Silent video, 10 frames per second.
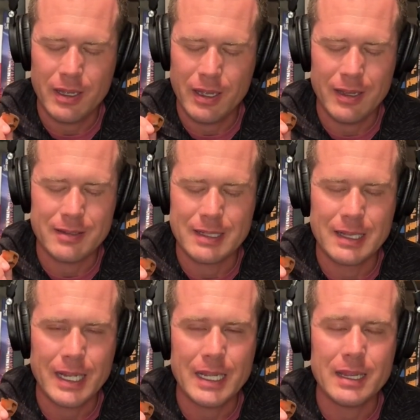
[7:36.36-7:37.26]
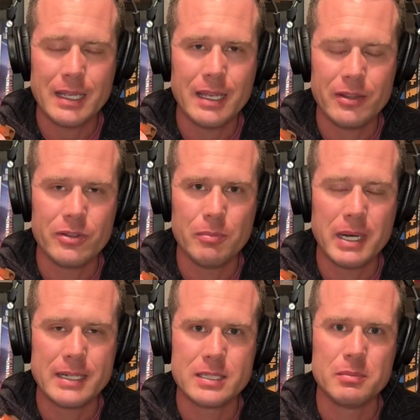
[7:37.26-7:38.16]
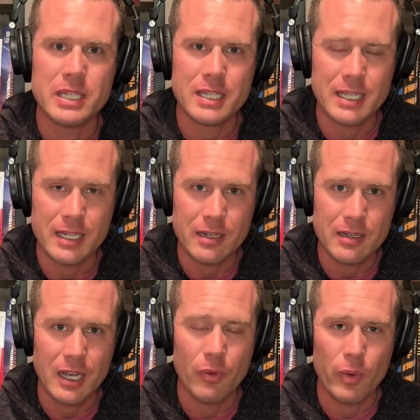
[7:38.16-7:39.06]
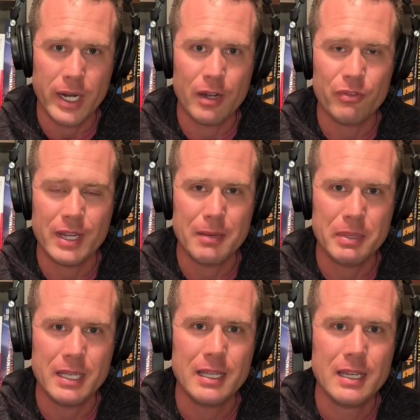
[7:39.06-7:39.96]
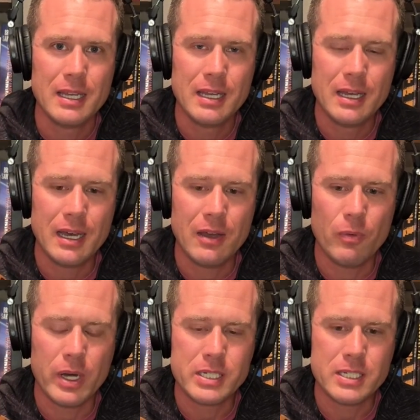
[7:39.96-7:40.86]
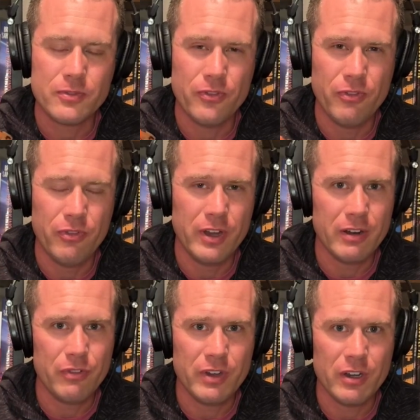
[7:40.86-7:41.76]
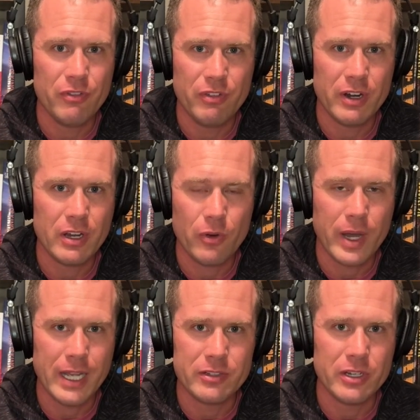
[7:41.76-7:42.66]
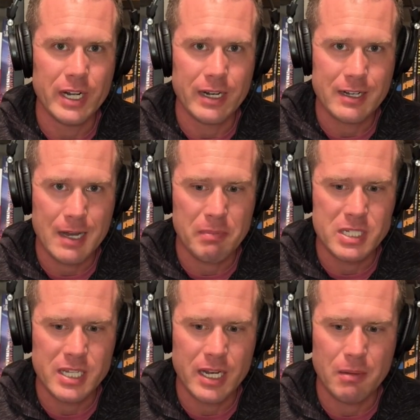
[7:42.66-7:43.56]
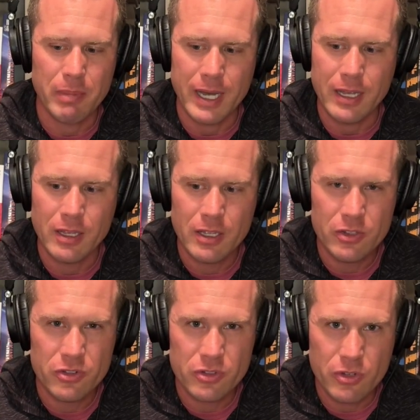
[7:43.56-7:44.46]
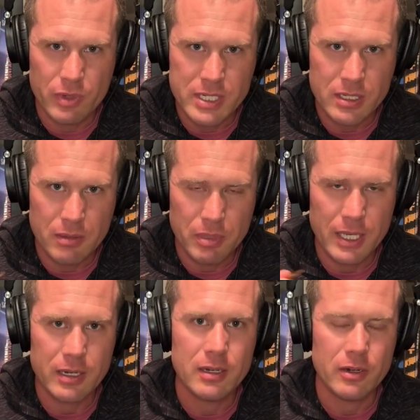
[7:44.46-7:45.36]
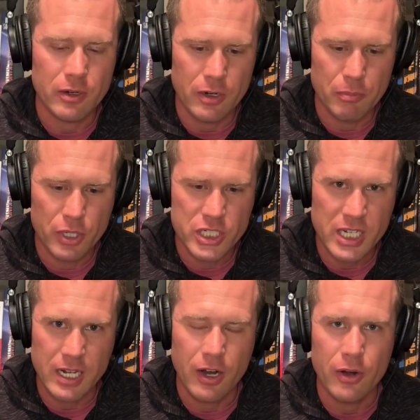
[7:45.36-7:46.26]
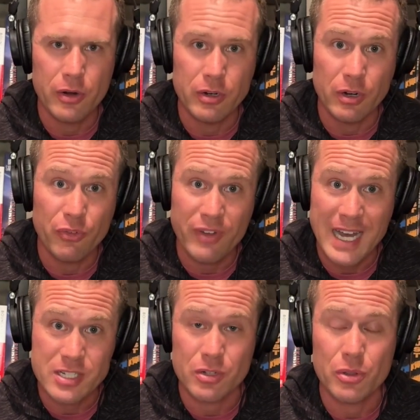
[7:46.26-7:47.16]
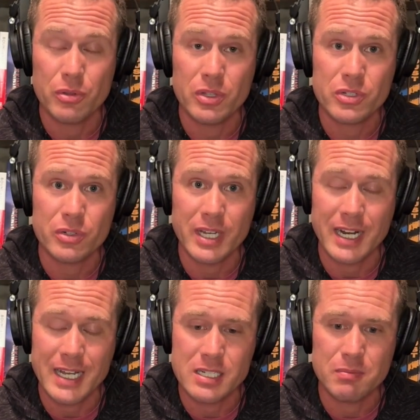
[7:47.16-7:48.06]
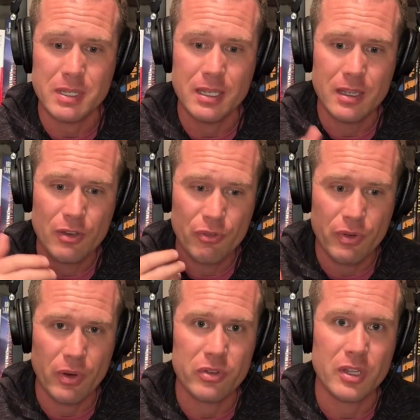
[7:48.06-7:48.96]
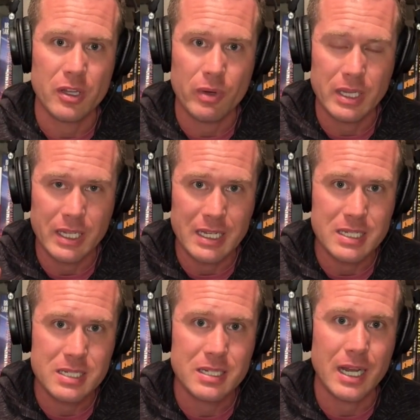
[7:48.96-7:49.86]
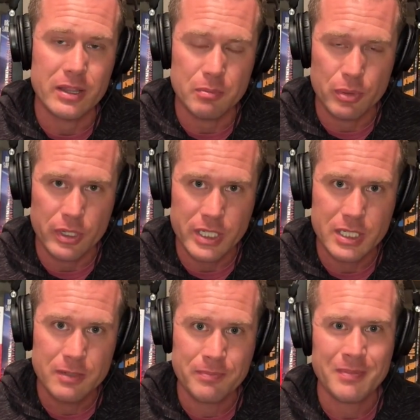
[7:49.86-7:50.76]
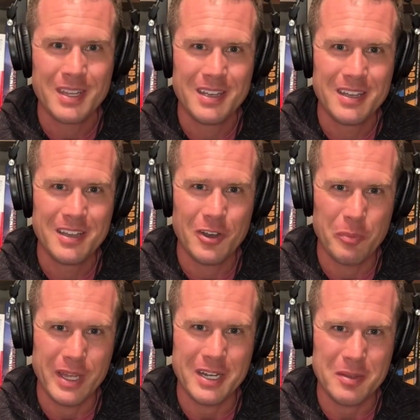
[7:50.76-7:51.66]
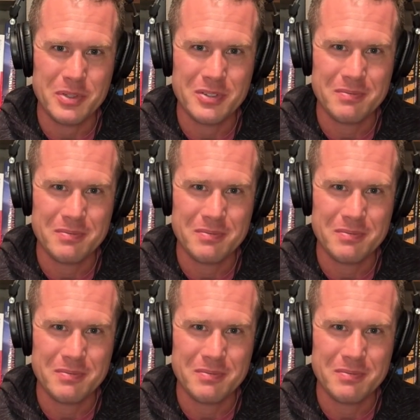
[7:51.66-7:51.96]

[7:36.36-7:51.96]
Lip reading: as lightly as you possibly can. I want it floppy. I want it very, very, very quiet, so you're not compensating by squeezing the pick or pushing it harder or faster through the string. It has to be focused on the release, not the push. Hope that helps.